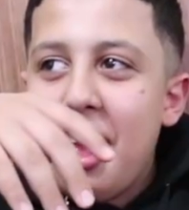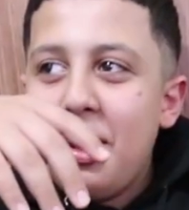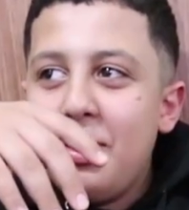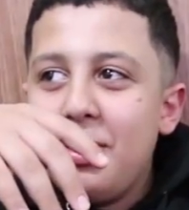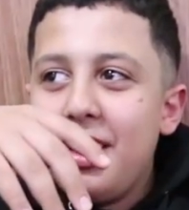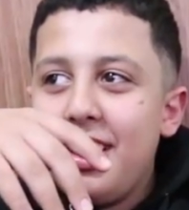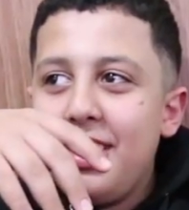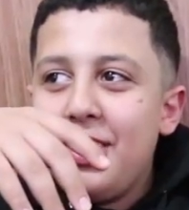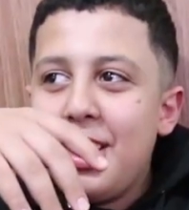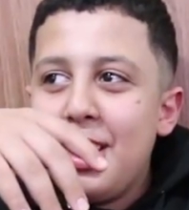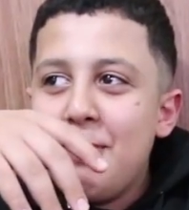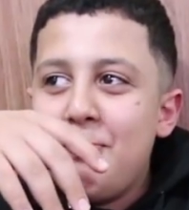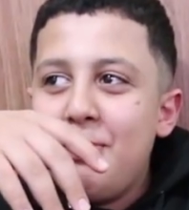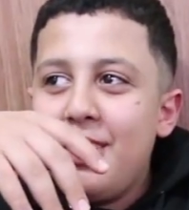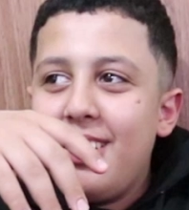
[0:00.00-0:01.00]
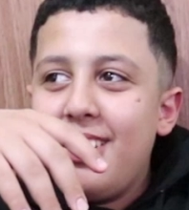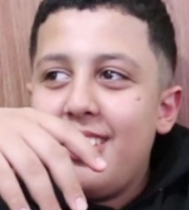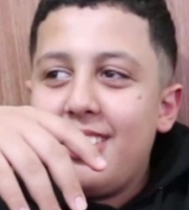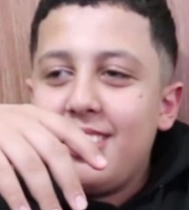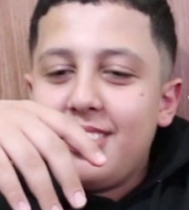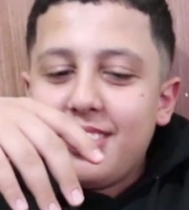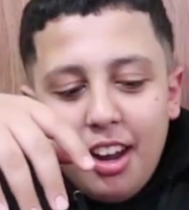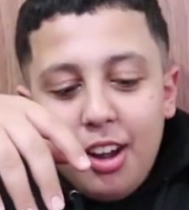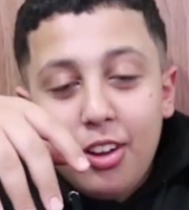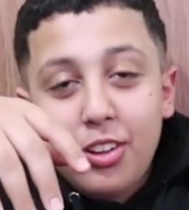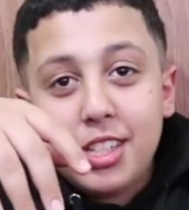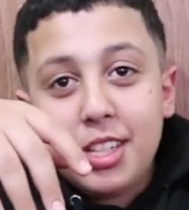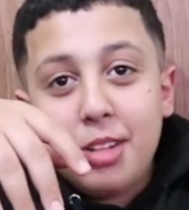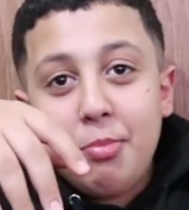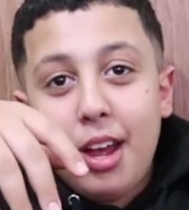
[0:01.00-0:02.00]
I know that you're going to put um,
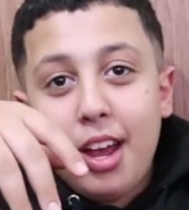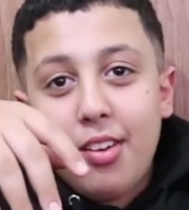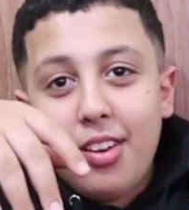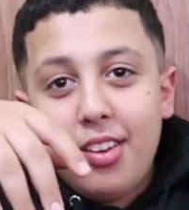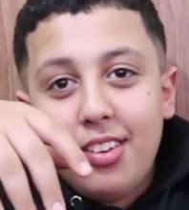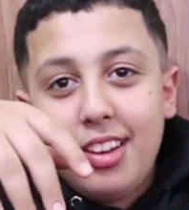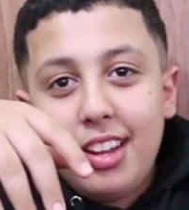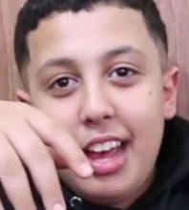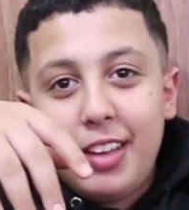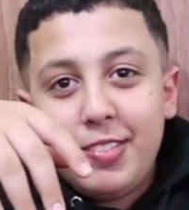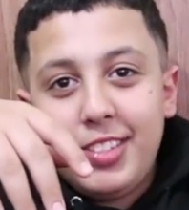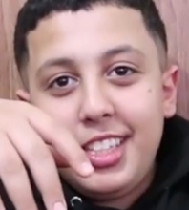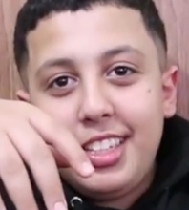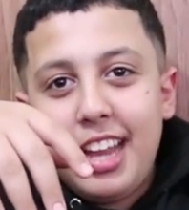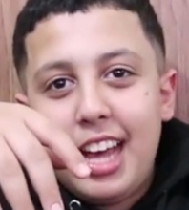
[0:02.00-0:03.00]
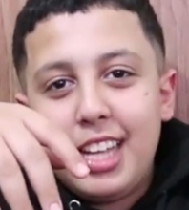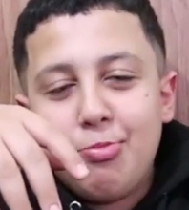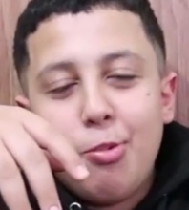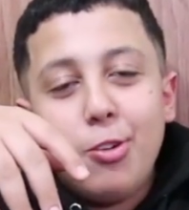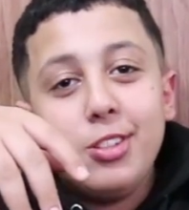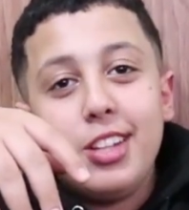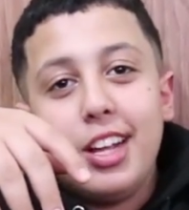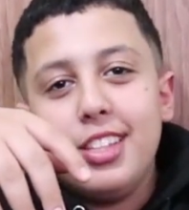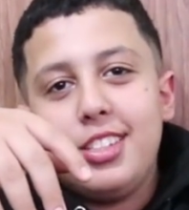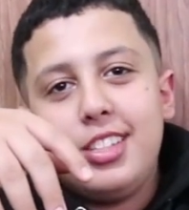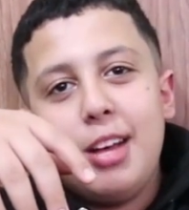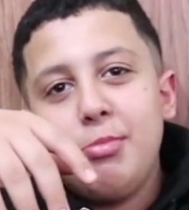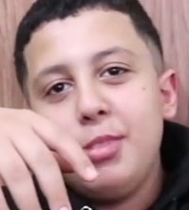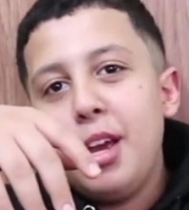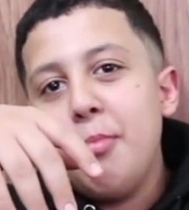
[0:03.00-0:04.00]
girls in the background. I've seen Nas post on
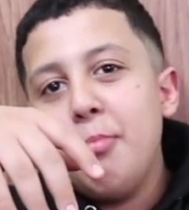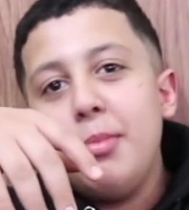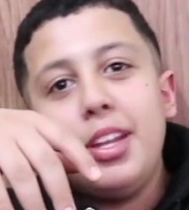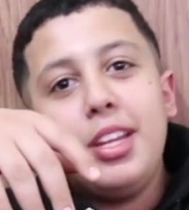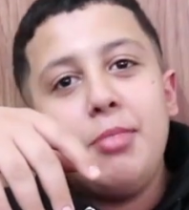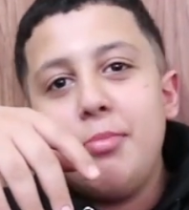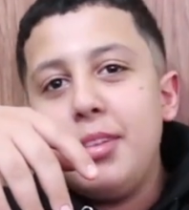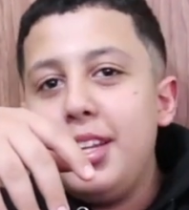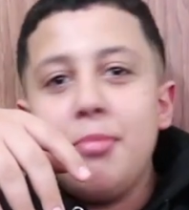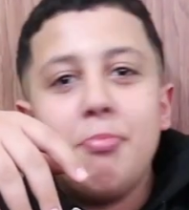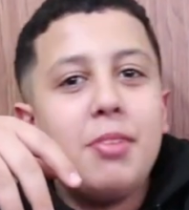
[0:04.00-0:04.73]
Snapchat many, many,